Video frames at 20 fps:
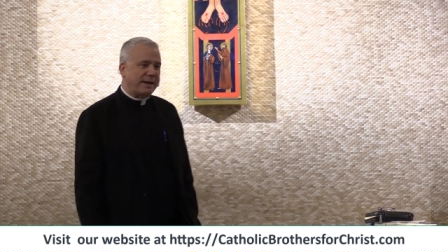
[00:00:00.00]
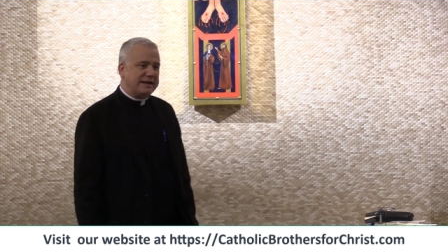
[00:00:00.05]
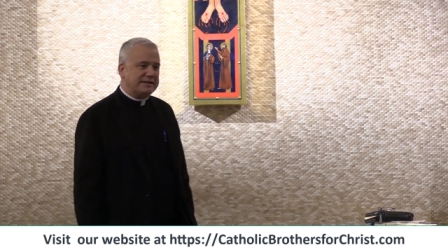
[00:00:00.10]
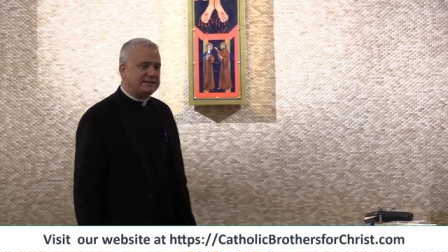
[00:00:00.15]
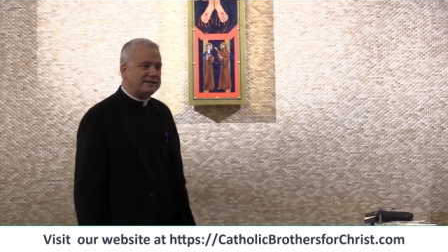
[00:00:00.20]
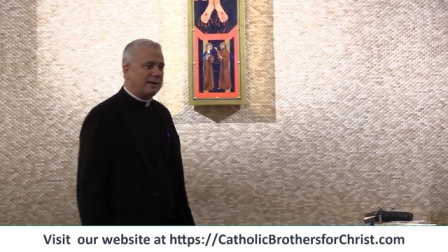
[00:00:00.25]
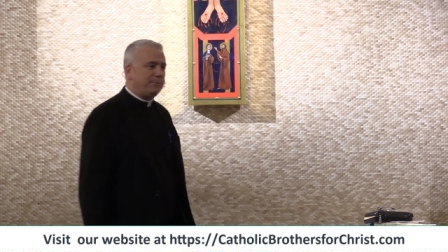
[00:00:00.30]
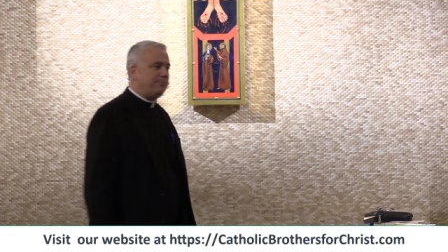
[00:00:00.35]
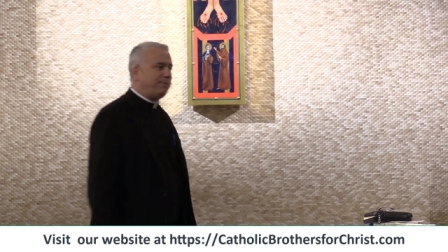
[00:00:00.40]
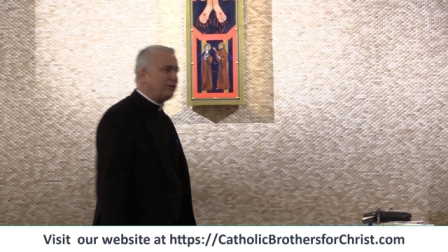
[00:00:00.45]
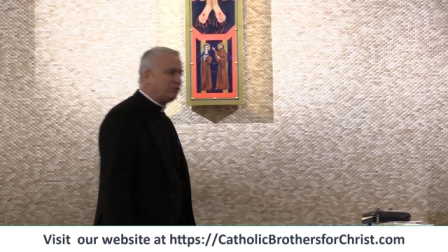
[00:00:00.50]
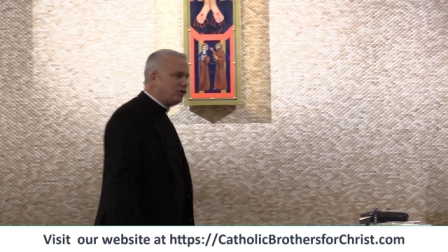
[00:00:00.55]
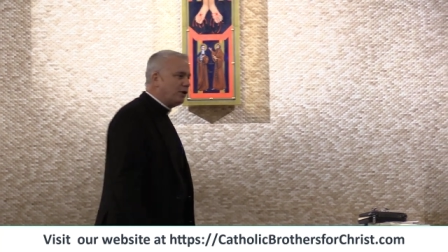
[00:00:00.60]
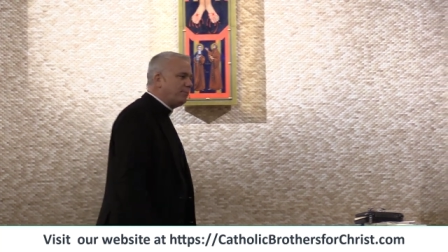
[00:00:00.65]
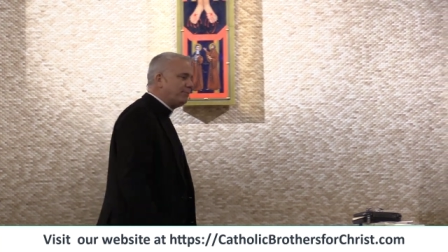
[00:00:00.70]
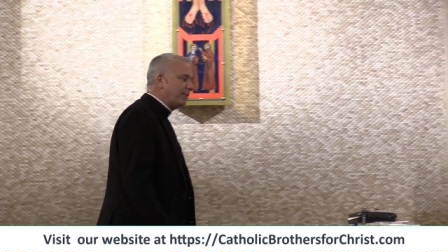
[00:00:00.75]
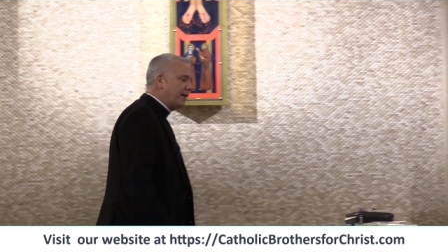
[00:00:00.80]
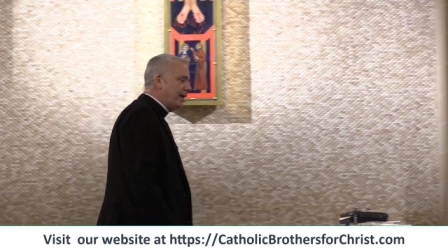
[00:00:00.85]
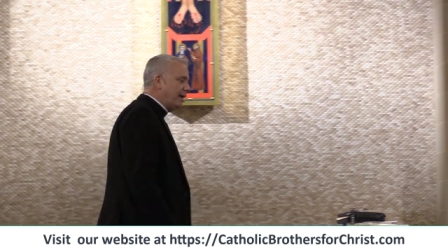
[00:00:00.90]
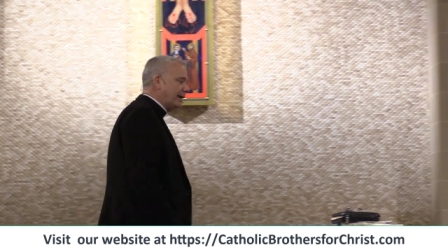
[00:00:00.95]
I said,
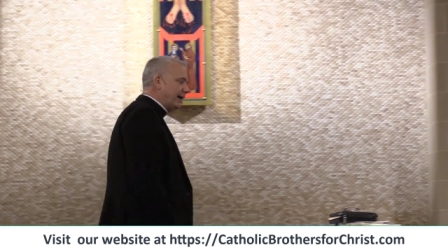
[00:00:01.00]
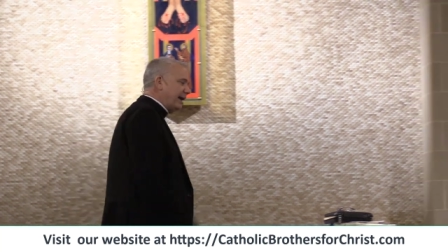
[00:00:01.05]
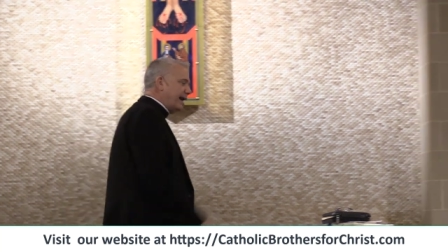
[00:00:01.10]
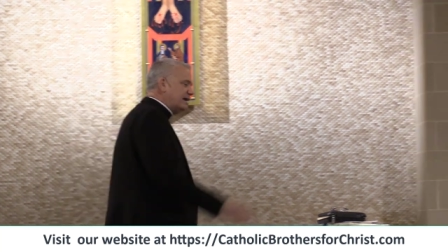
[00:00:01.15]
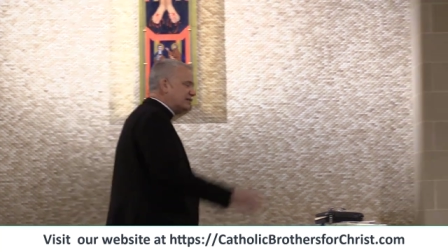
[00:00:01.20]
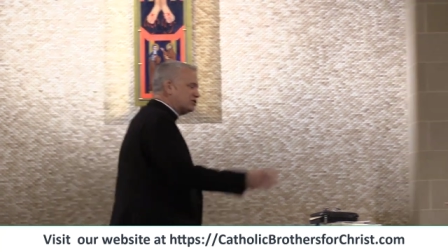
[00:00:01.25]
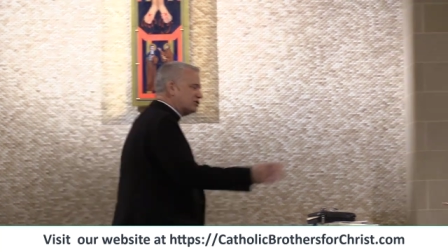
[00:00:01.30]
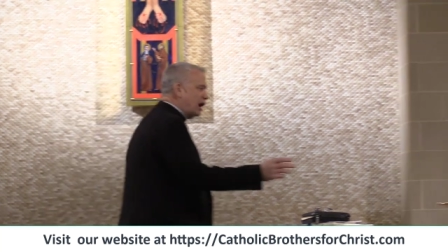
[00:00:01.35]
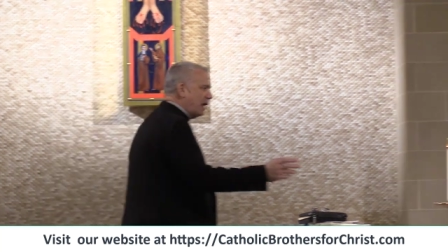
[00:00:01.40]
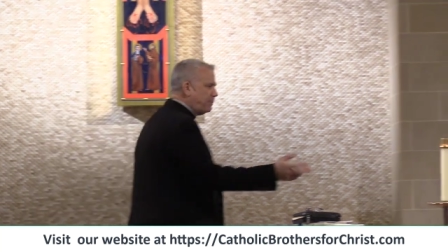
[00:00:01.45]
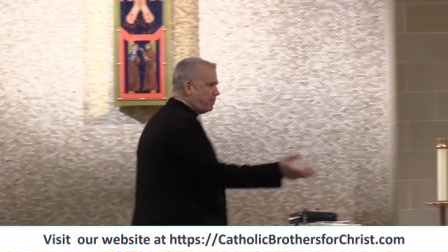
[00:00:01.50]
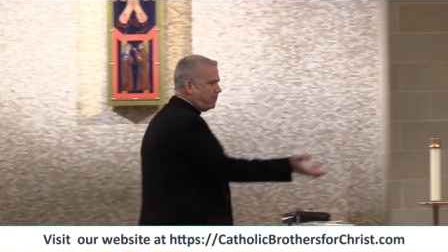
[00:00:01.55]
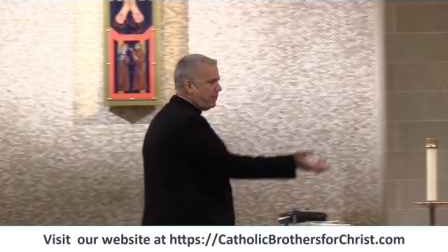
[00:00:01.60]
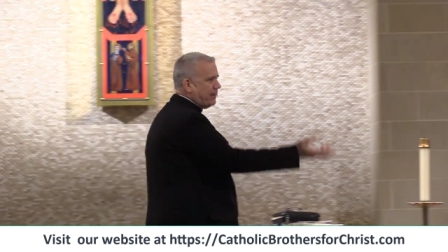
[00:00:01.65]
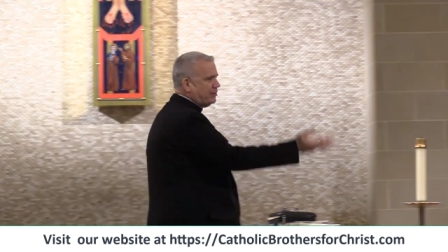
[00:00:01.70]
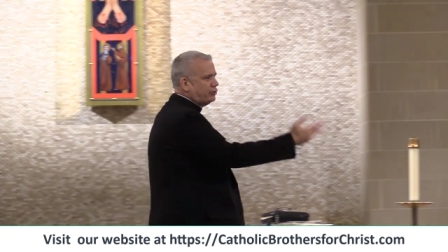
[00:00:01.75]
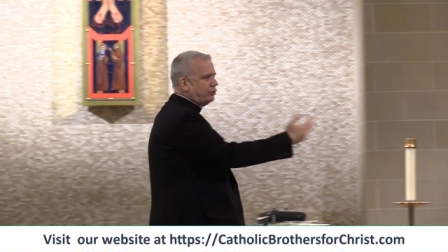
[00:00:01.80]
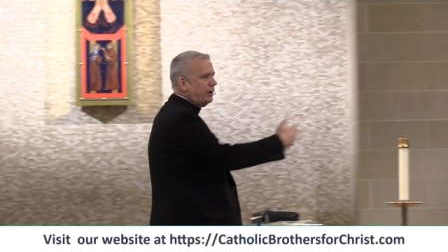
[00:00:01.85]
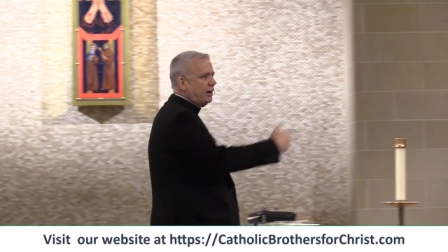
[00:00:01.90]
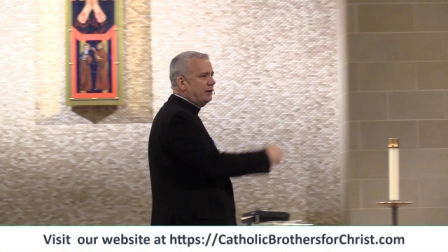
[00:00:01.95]
Bishop, can I start
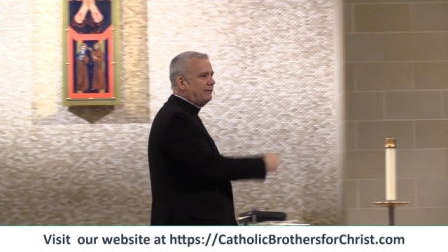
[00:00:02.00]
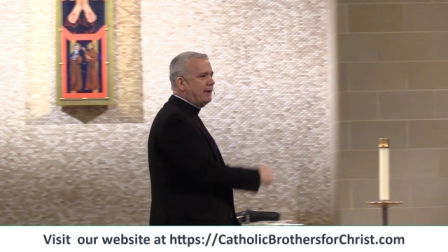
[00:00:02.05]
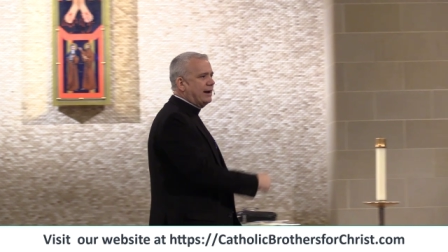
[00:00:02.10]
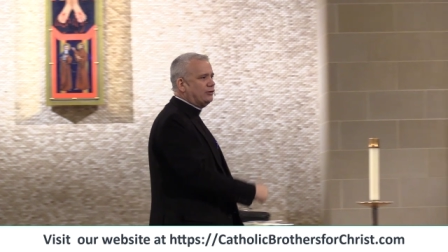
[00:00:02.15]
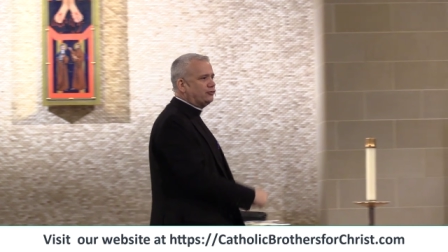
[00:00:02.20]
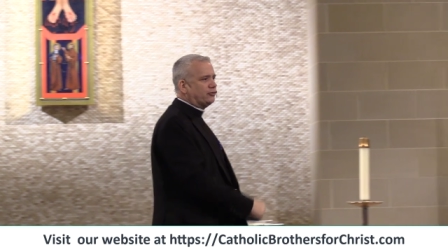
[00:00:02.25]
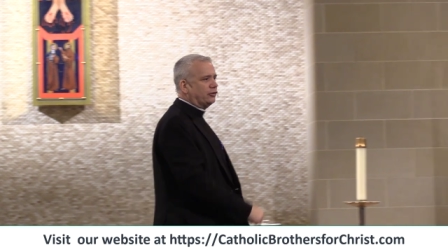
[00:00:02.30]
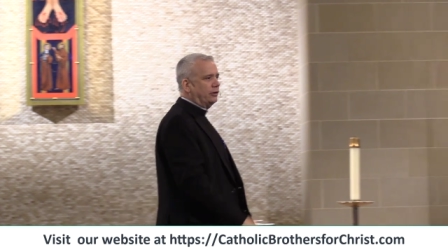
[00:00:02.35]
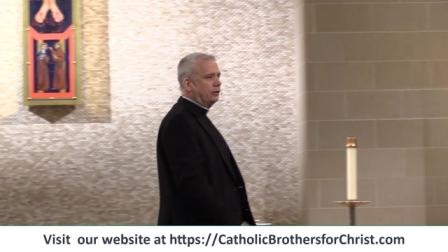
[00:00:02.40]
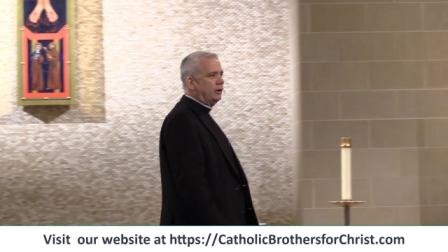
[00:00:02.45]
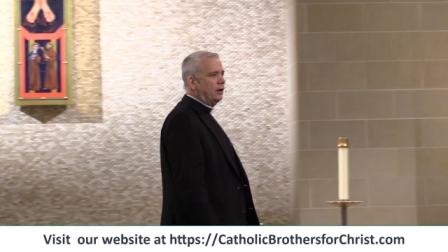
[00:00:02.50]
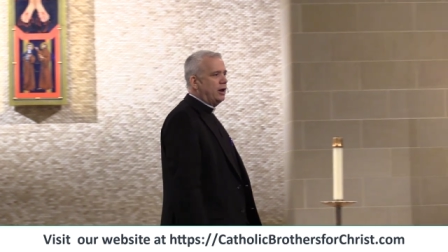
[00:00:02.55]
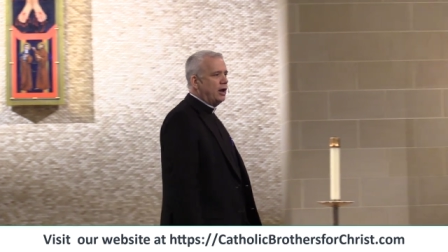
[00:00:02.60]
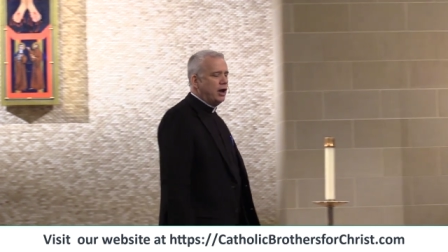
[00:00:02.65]
perpetual adoration?